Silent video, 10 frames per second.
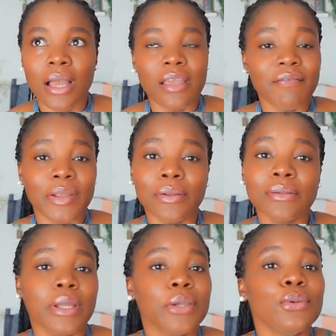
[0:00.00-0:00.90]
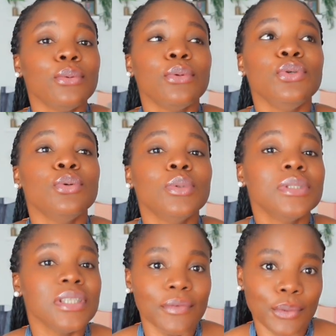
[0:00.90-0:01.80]
If I don't tell you, you
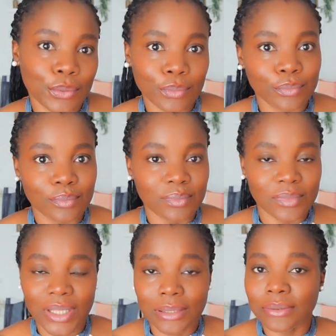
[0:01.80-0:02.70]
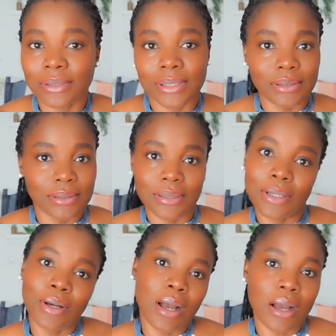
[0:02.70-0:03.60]
won't even know that that is
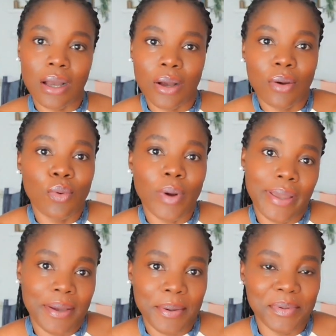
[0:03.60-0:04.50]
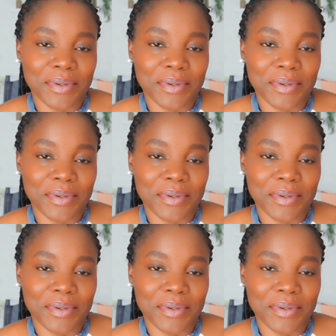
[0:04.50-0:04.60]
who I am.